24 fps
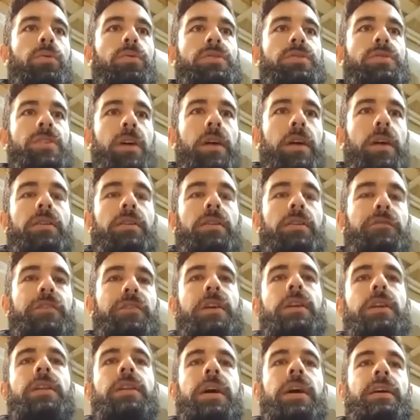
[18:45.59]
starting to
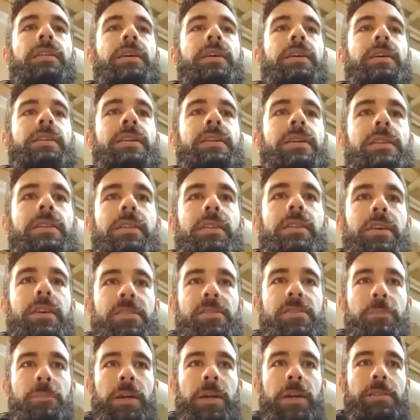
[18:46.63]
feel like they need this
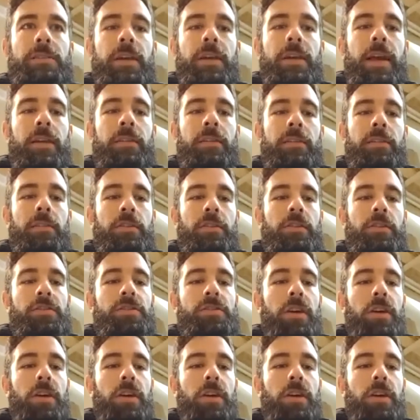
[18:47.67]
space again they're